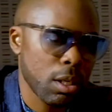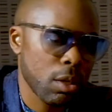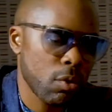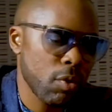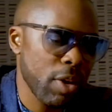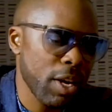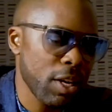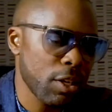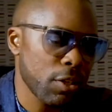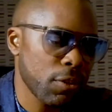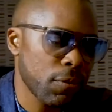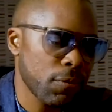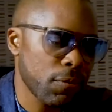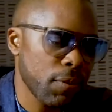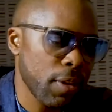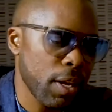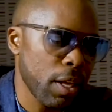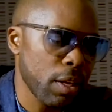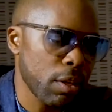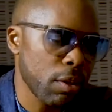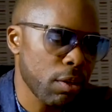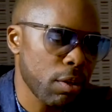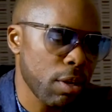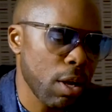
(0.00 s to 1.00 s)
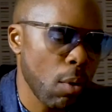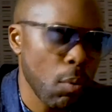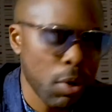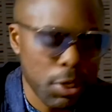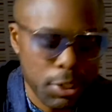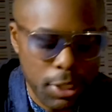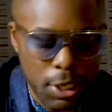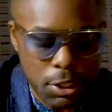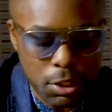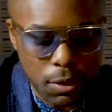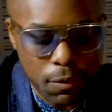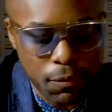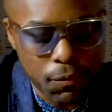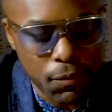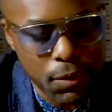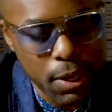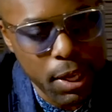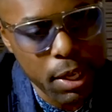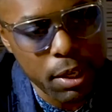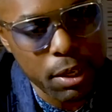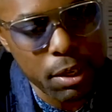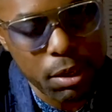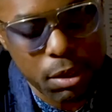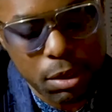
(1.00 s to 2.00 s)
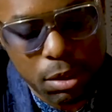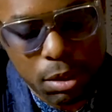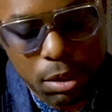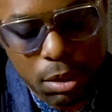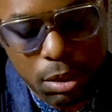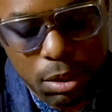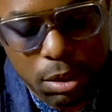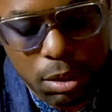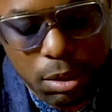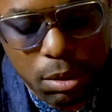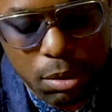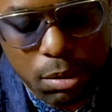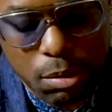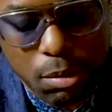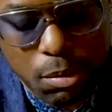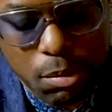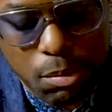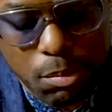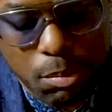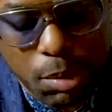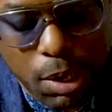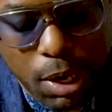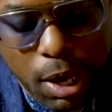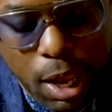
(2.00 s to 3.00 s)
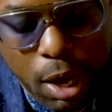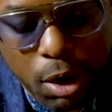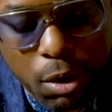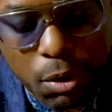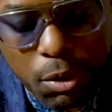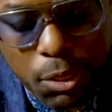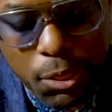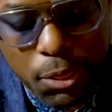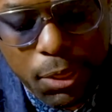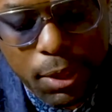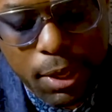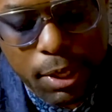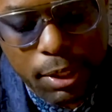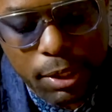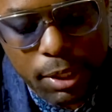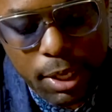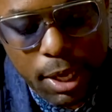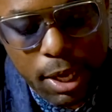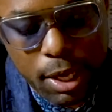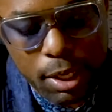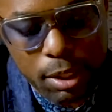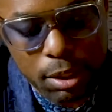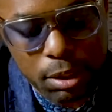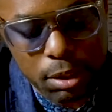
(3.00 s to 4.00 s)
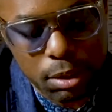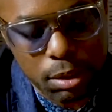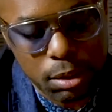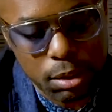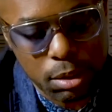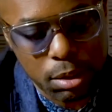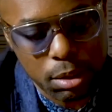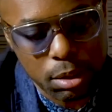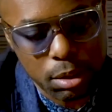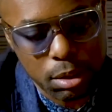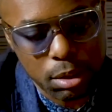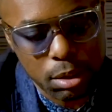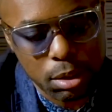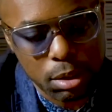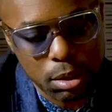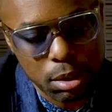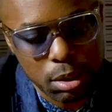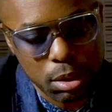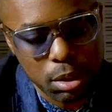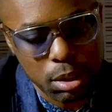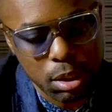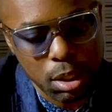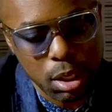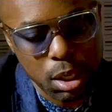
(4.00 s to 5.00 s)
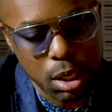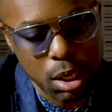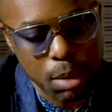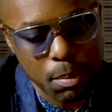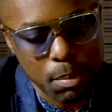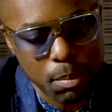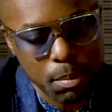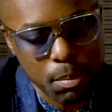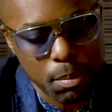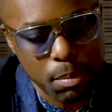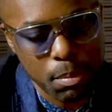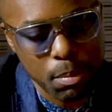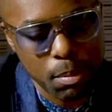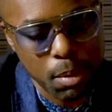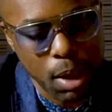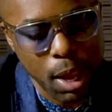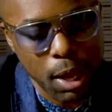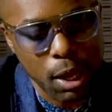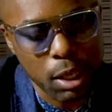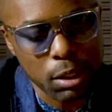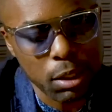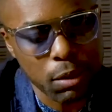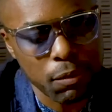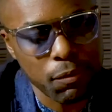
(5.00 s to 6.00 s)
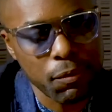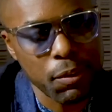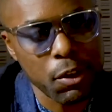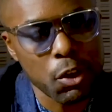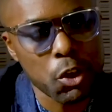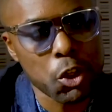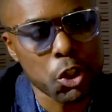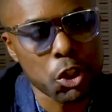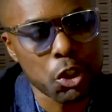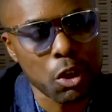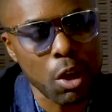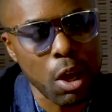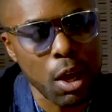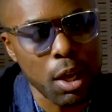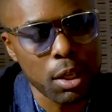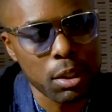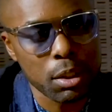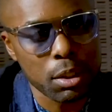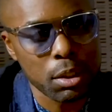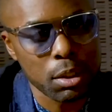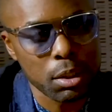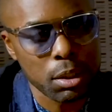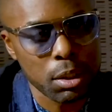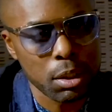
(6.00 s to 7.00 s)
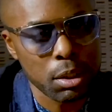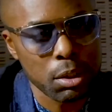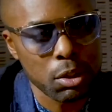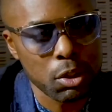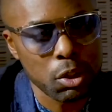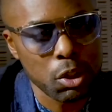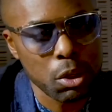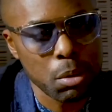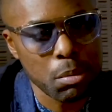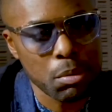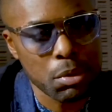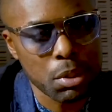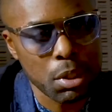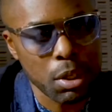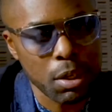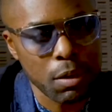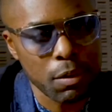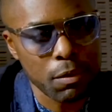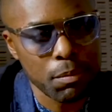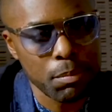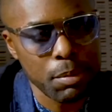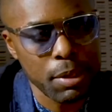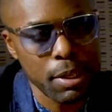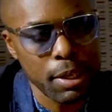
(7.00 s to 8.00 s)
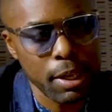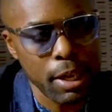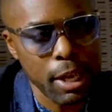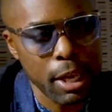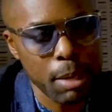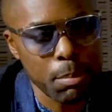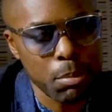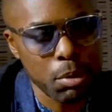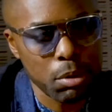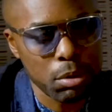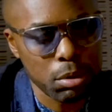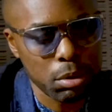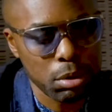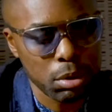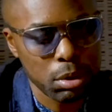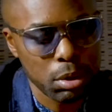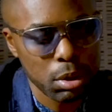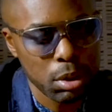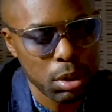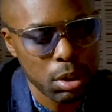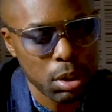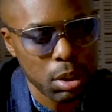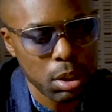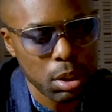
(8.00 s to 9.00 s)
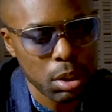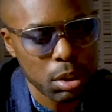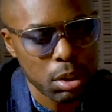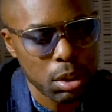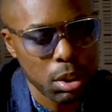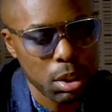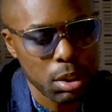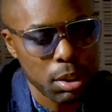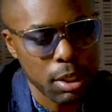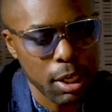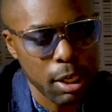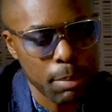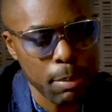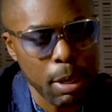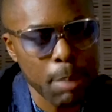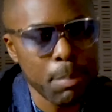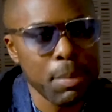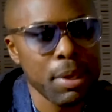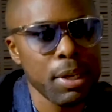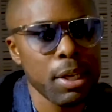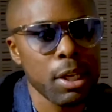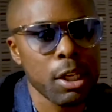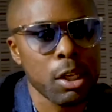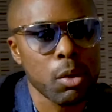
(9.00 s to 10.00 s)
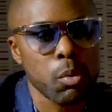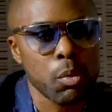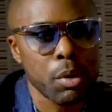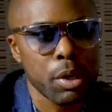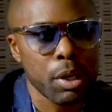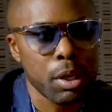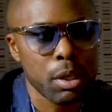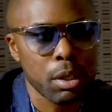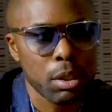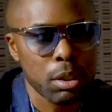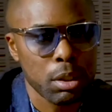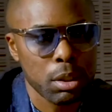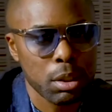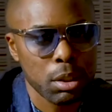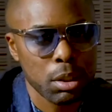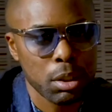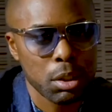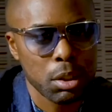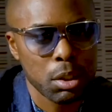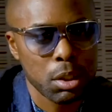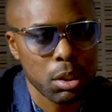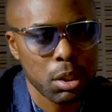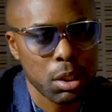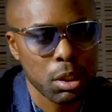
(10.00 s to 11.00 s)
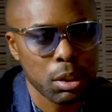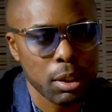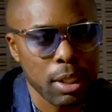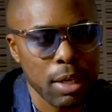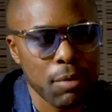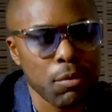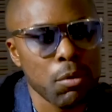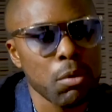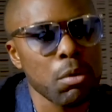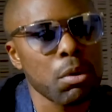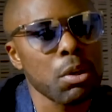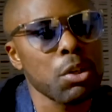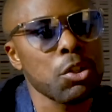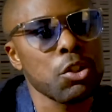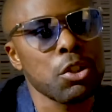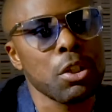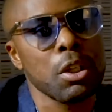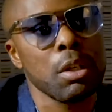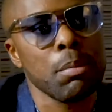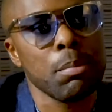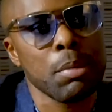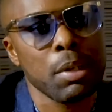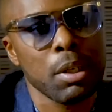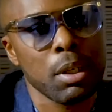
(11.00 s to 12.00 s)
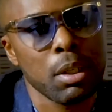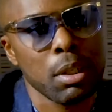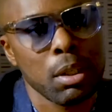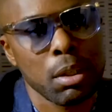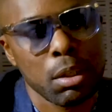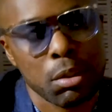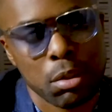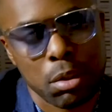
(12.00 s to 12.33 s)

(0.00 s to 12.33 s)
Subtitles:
Greatest failure, I wouldn't say it's a failure, but I don't think that I got the fair shot in terms of being able to take my media career to the level where it should have been.